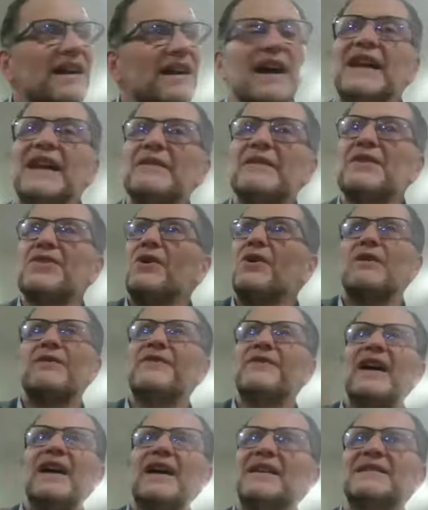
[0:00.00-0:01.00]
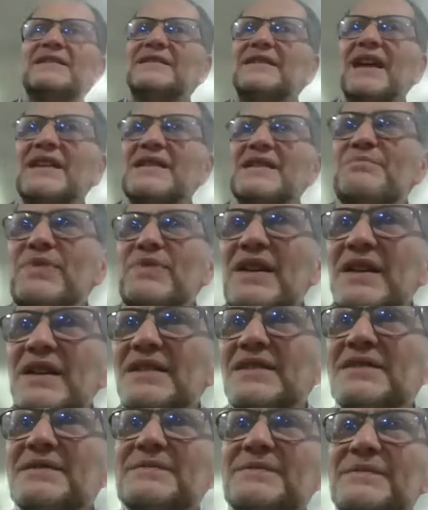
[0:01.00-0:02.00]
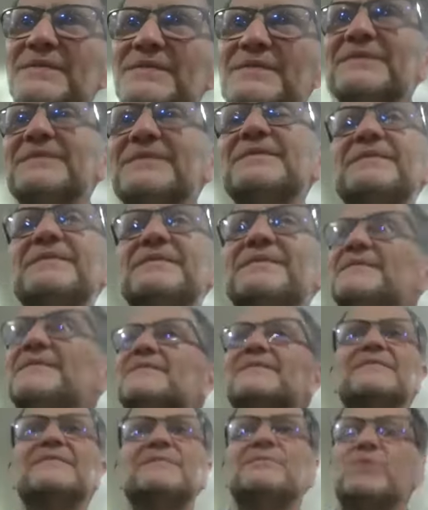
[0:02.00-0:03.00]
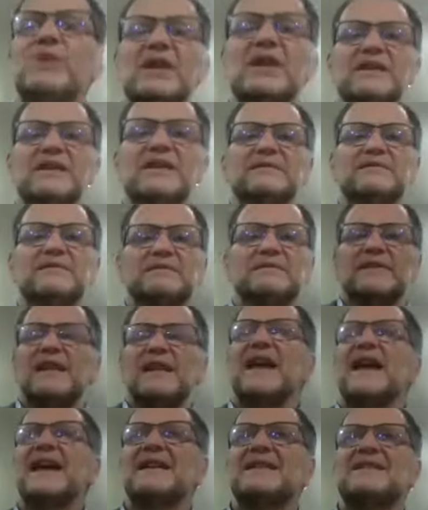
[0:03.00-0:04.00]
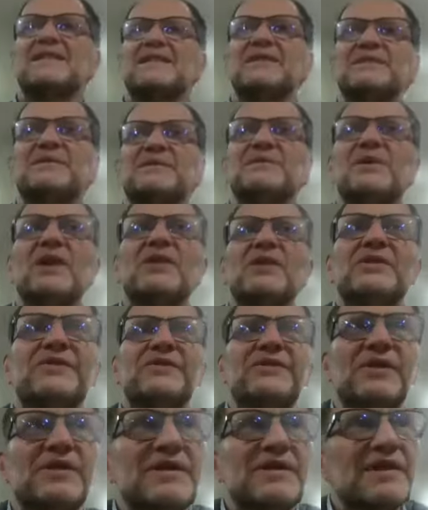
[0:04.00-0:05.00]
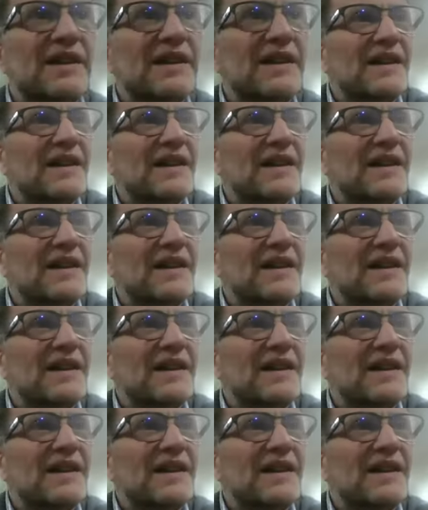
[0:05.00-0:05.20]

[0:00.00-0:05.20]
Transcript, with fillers: I never thought of that. That's brilliant. Brilliant. Excellent, wonderful.